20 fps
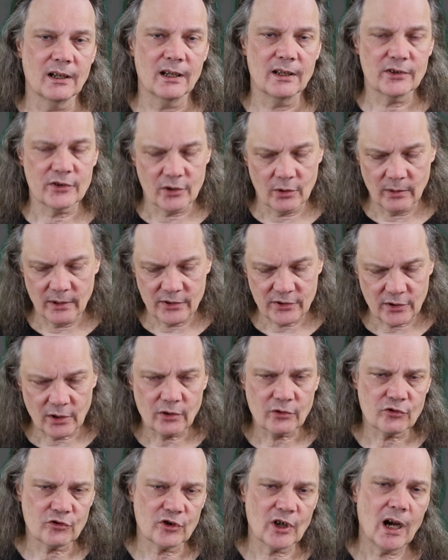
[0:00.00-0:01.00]
And so I
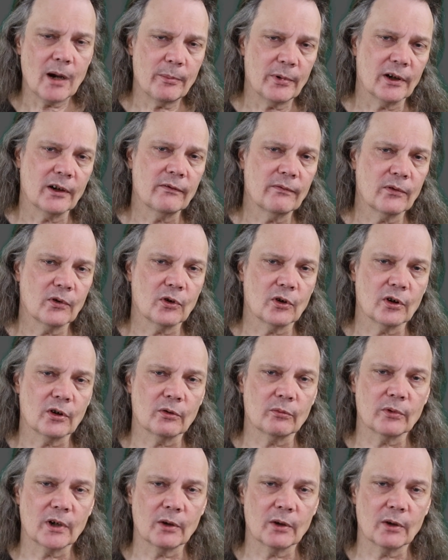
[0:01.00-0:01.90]
start shopping for